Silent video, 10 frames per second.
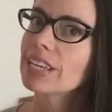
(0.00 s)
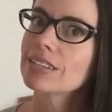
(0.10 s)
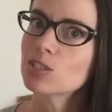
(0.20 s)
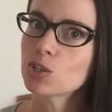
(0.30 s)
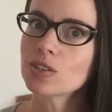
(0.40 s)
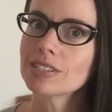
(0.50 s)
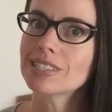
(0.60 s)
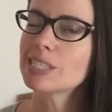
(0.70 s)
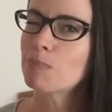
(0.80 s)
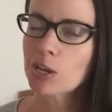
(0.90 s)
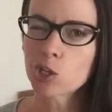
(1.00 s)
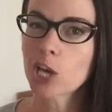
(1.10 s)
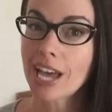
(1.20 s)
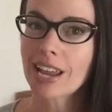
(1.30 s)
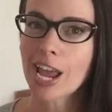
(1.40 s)
certain special
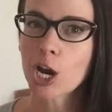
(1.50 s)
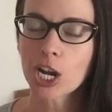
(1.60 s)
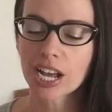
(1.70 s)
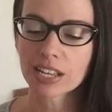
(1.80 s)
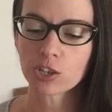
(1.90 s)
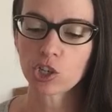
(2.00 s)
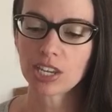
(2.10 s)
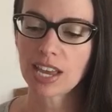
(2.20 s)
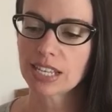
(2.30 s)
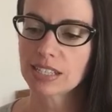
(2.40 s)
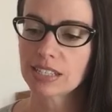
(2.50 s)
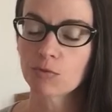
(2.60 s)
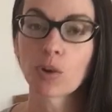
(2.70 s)
kind of haircut she gets